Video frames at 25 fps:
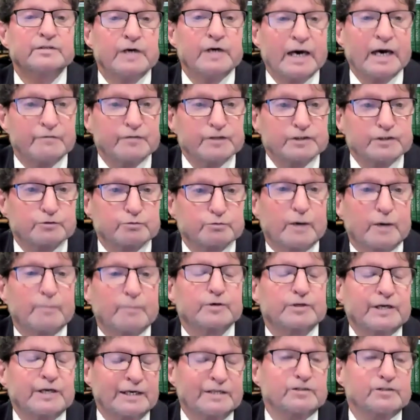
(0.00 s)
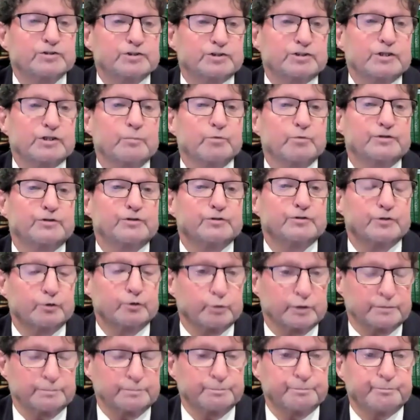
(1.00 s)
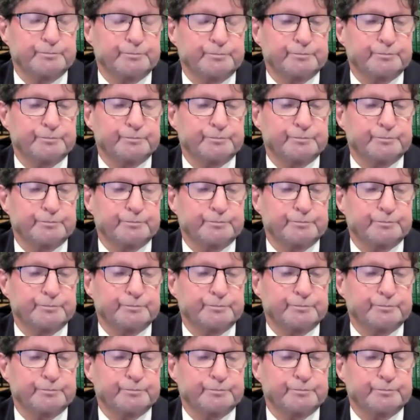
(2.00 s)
having trouble getting someone to do it.